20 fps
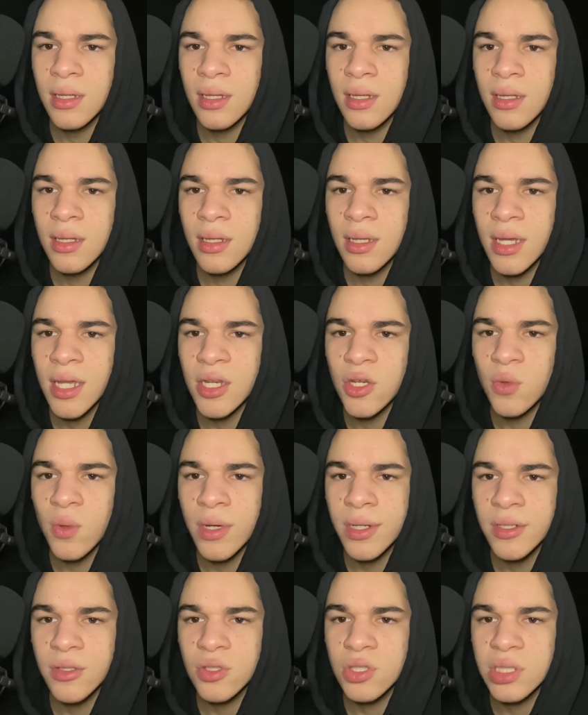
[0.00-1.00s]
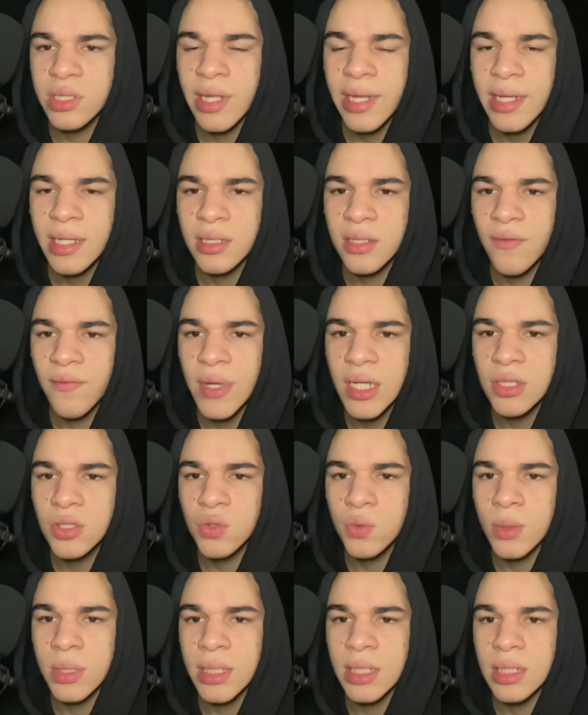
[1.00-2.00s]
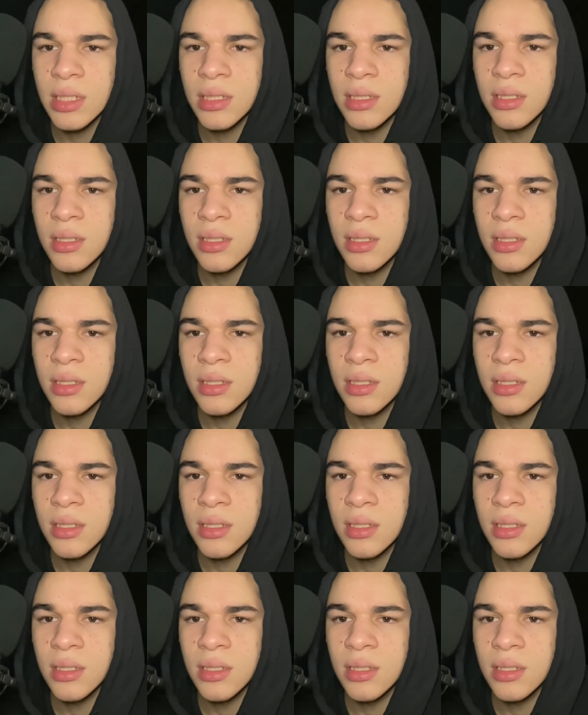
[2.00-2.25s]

and you understand eventually.